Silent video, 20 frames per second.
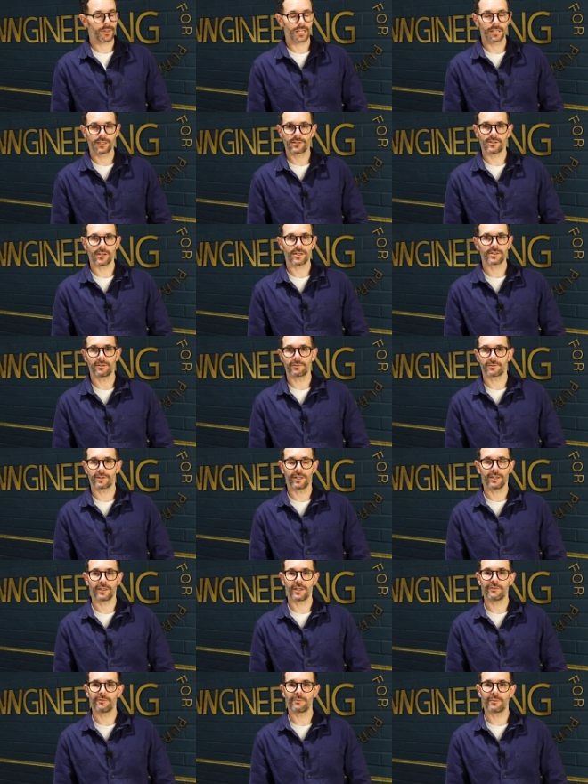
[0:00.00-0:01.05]
it's just not good
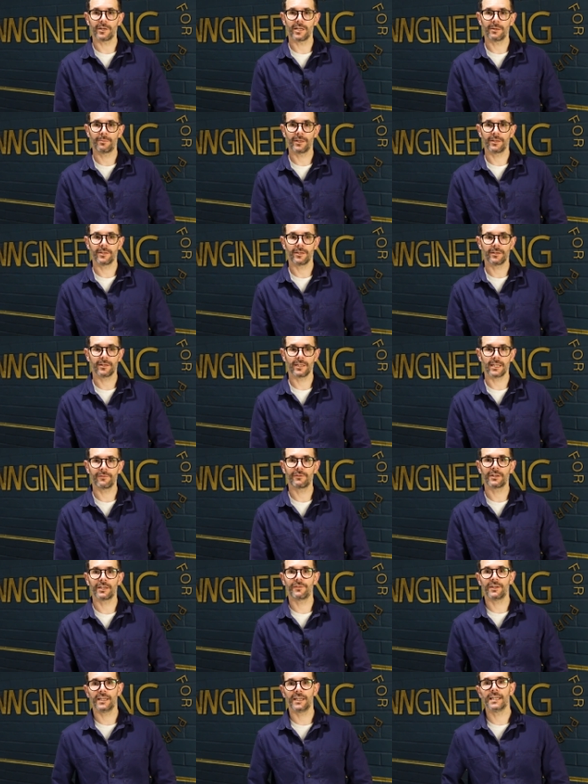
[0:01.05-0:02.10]
enough in my opinion,
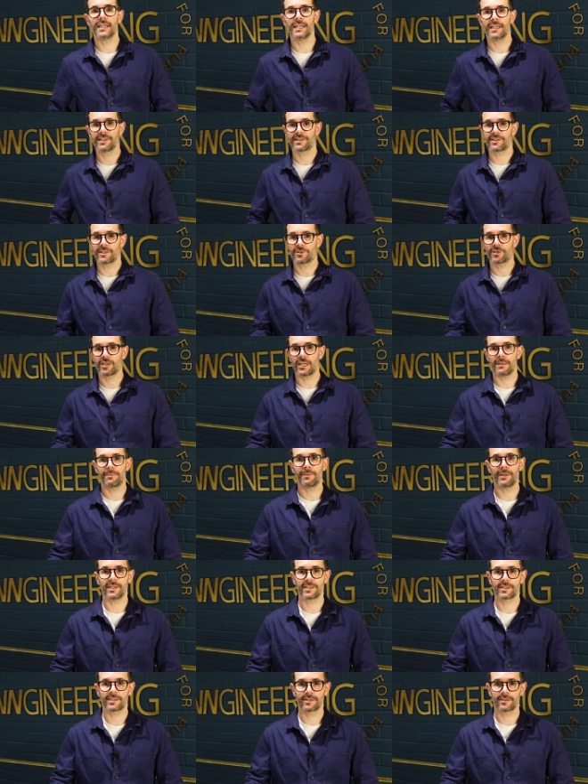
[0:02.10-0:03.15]
even if it is the
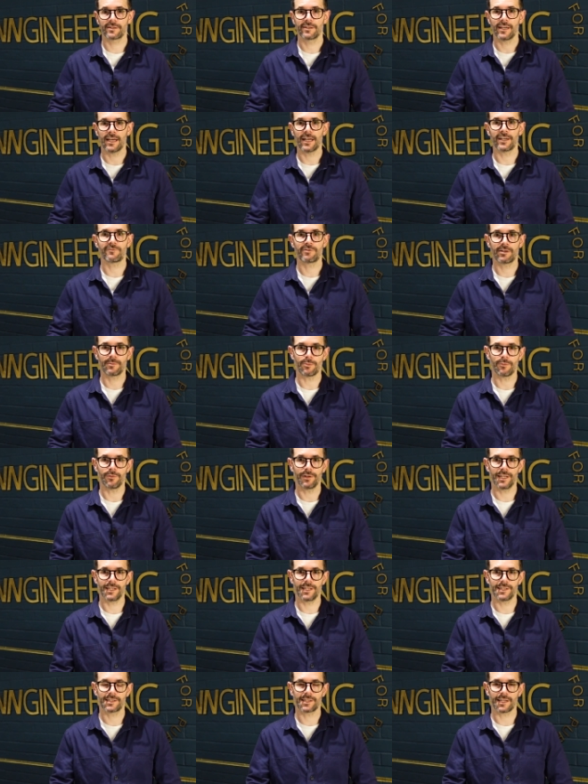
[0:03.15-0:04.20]
cheapest entry
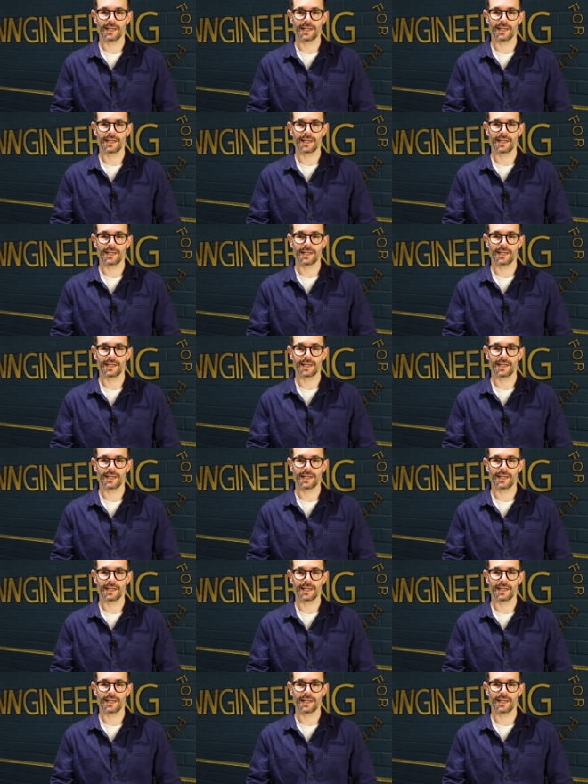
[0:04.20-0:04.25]
point into